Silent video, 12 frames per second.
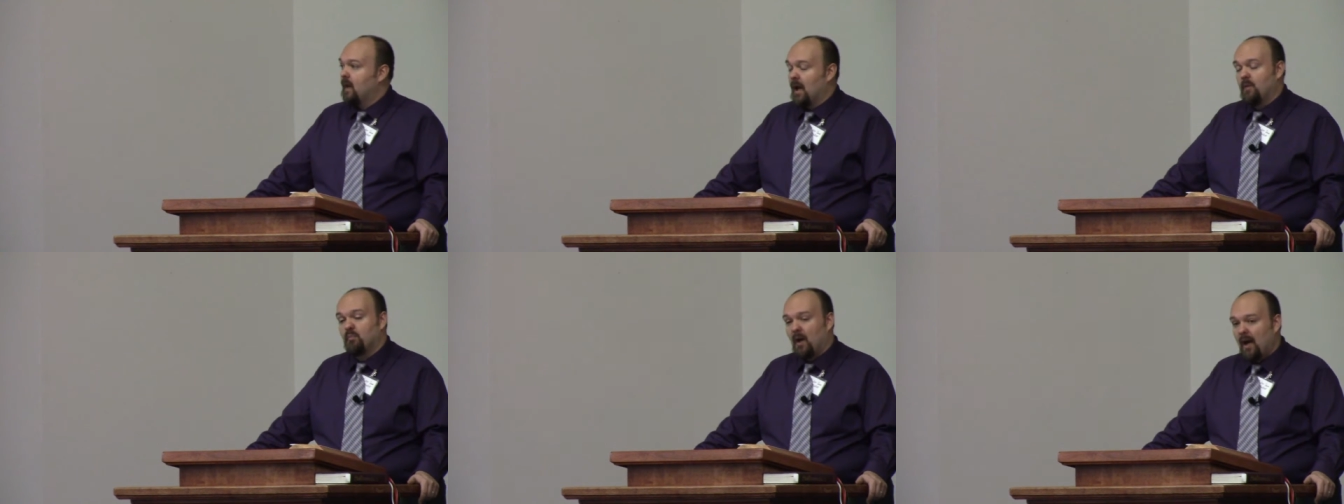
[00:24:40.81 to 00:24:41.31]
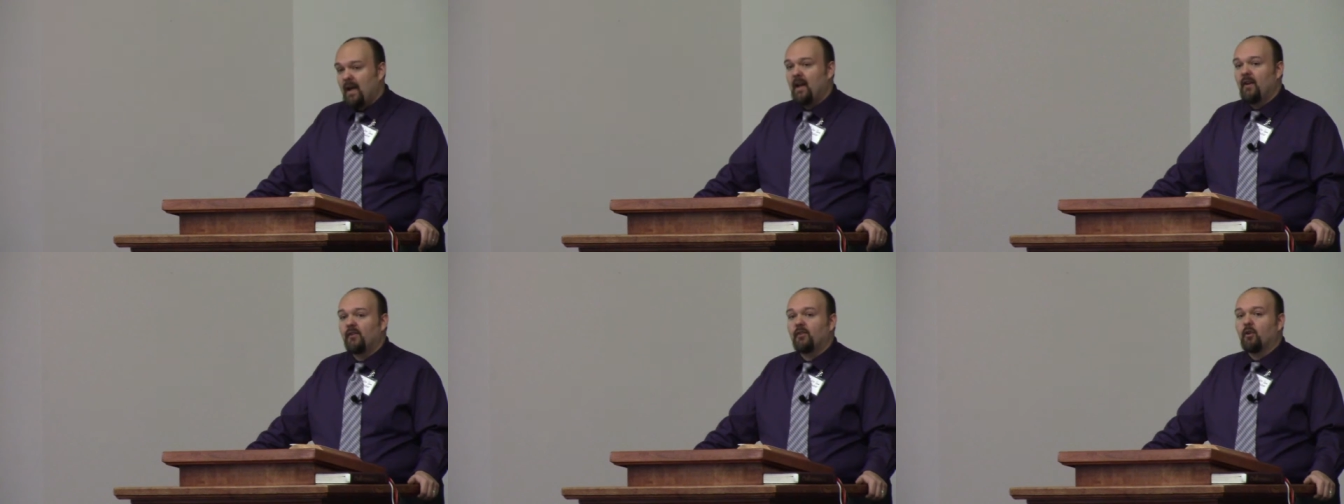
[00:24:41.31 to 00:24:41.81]
And by
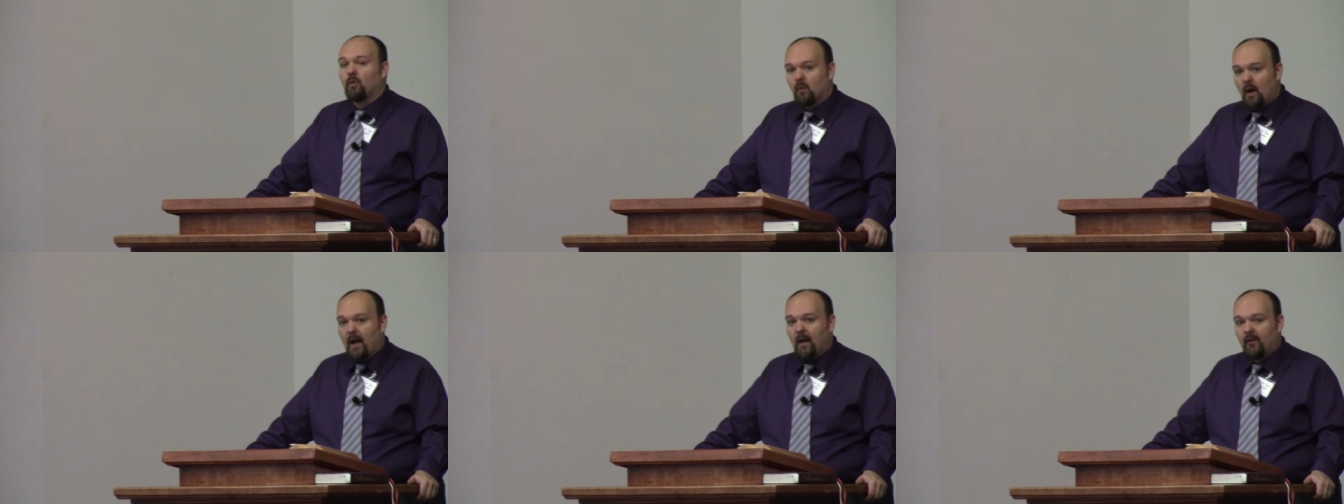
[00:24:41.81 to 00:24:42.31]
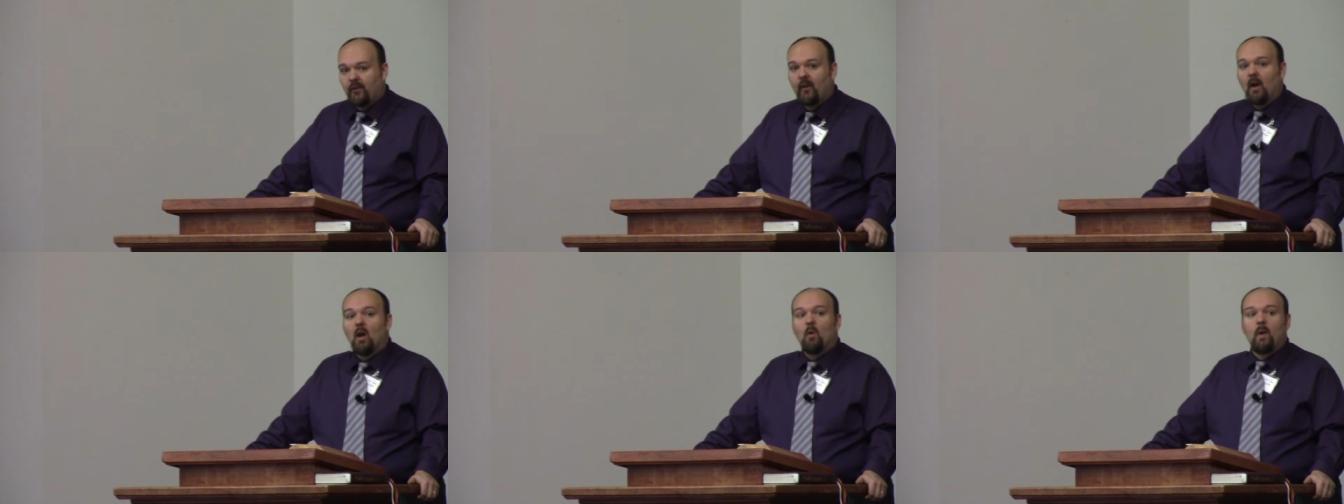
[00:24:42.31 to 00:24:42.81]
his grace,
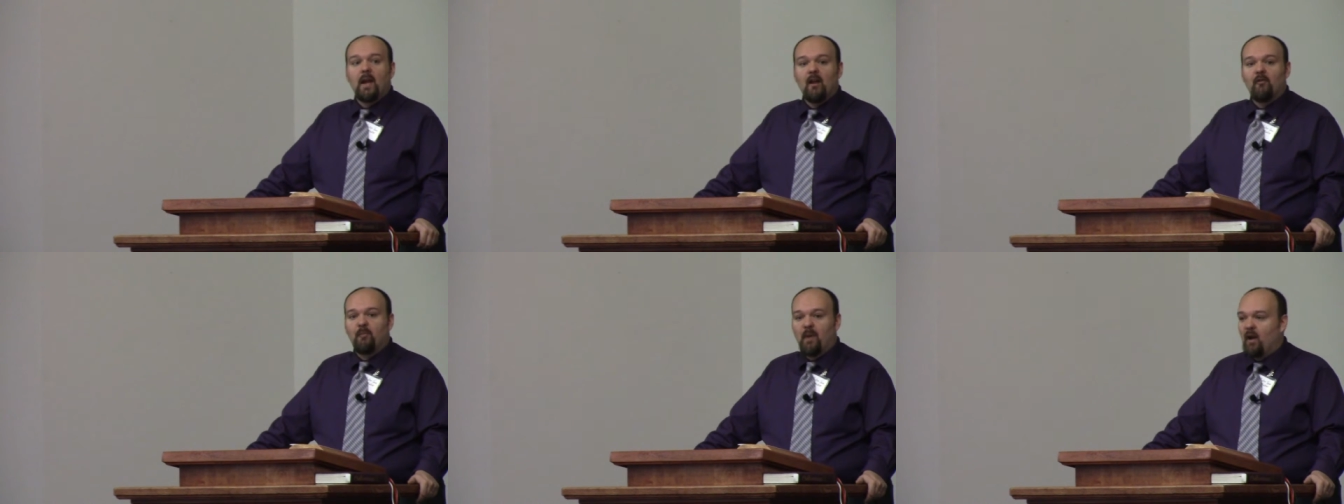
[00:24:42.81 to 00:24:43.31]
we have